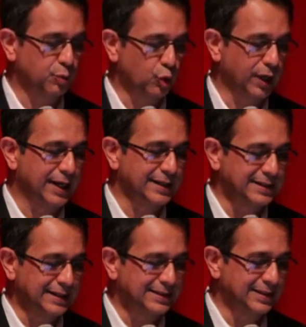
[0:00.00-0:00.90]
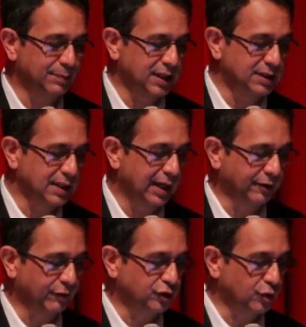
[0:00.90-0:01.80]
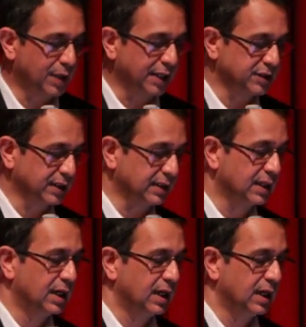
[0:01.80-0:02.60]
prokinetic stimulants like erythromycin,